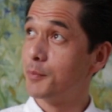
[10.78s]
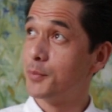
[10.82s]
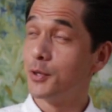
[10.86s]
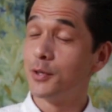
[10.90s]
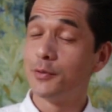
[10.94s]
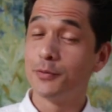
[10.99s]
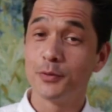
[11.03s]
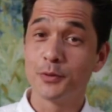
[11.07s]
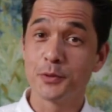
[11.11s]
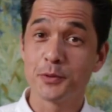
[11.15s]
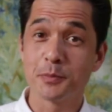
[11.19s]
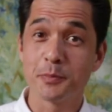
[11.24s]
beautiful
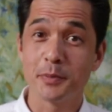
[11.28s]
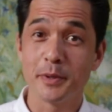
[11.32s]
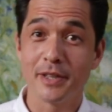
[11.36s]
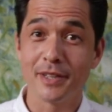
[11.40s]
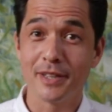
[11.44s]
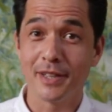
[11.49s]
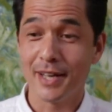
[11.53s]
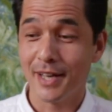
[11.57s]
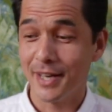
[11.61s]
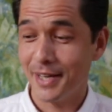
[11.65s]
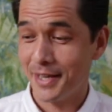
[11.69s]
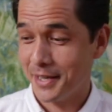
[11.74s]
spring
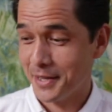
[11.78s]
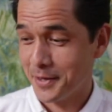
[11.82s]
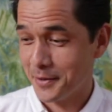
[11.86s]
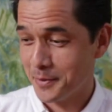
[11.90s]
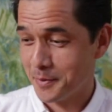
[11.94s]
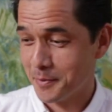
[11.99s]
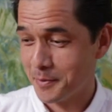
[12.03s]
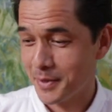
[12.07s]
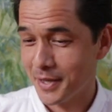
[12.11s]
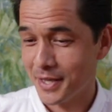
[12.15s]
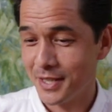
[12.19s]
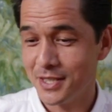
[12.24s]
day here in
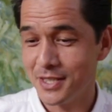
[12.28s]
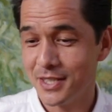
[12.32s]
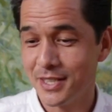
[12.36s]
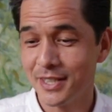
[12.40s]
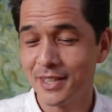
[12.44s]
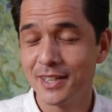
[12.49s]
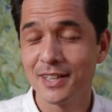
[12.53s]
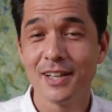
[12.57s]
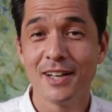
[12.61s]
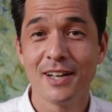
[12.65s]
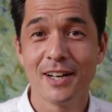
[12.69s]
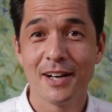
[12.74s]
Beijing.
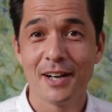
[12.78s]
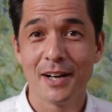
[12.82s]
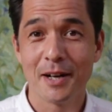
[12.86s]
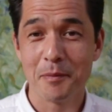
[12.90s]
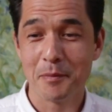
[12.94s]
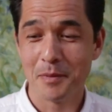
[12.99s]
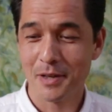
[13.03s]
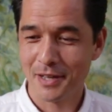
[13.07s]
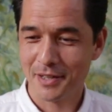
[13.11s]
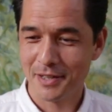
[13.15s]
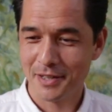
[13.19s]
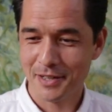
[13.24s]
I'm
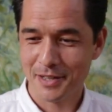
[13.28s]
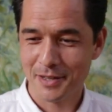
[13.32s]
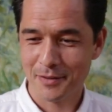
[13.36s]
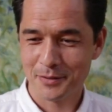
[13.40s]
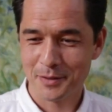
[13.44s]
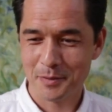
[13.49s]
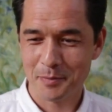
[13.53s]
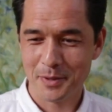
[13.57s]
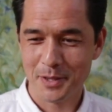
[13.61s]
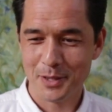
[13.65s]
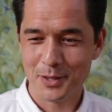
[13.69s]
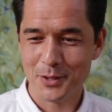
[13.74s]
lucky enough to
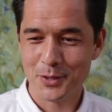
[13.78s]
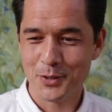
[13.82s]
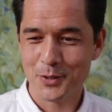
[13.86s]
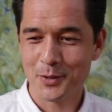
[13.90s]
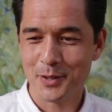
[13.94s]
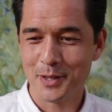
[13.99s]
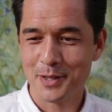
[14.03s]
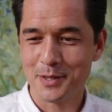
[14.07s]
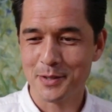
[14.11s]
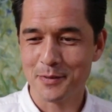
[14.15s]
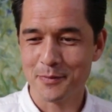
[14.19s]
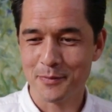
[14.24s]
be enjoying
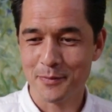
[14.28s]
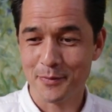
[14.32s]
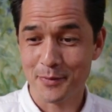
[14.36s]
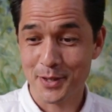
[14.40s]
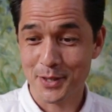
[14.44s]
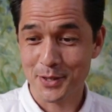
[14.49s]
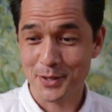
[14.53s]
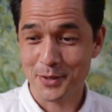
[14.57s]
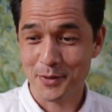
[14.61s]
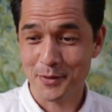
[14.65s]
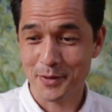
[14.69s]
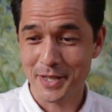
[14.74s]
some fresh
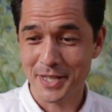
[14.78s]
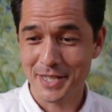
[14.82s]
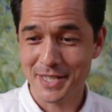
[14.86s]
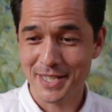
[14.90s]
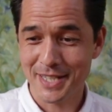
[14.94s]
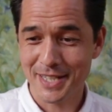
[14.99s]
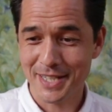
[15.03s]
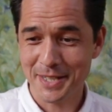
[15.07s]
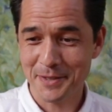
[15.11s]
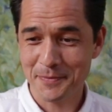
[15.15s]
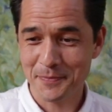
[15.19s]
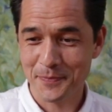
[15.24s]
green
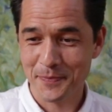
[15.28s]
tea.